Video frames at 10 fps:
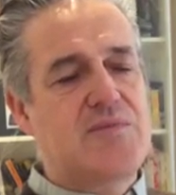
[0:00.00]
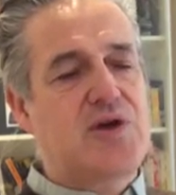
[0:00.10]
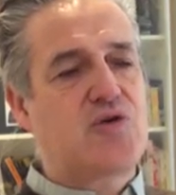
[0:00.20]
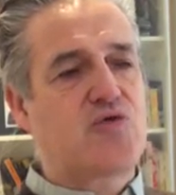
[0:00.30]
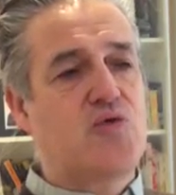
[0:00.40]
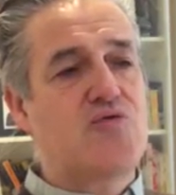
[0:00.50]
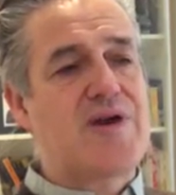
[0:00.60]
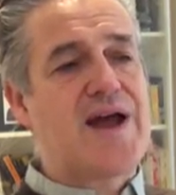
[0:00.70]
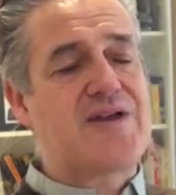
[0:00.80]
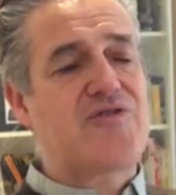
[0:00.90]
Because all
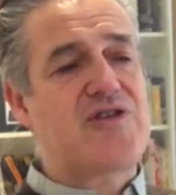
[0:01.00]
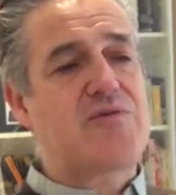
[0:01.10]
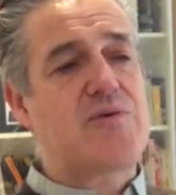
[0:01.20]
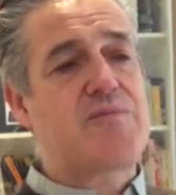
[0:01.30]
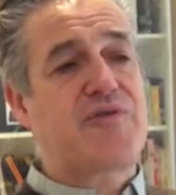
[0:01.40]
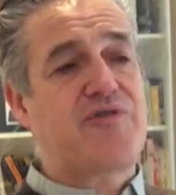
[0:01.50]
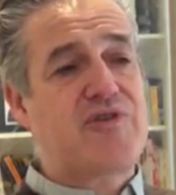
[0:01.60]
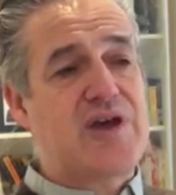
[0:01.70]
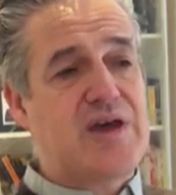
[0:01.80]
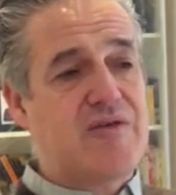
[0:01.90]
reality that we
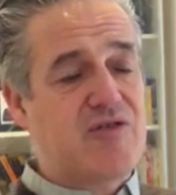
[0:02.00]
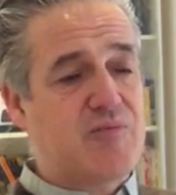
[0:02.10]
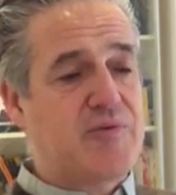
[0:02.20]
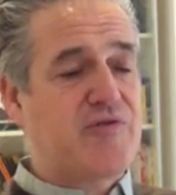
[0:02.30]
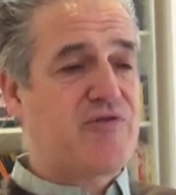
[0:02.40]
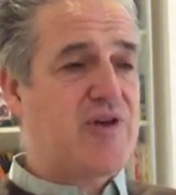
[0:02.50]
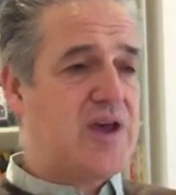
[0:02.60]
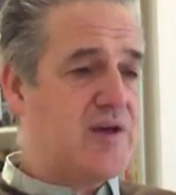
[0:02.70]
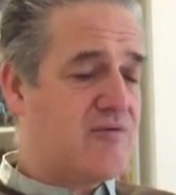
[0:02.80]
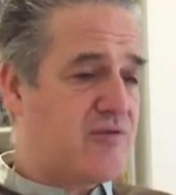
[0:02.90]
perceive is
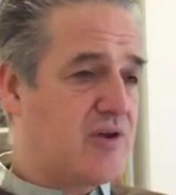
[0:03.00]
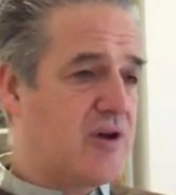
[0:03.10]
perceived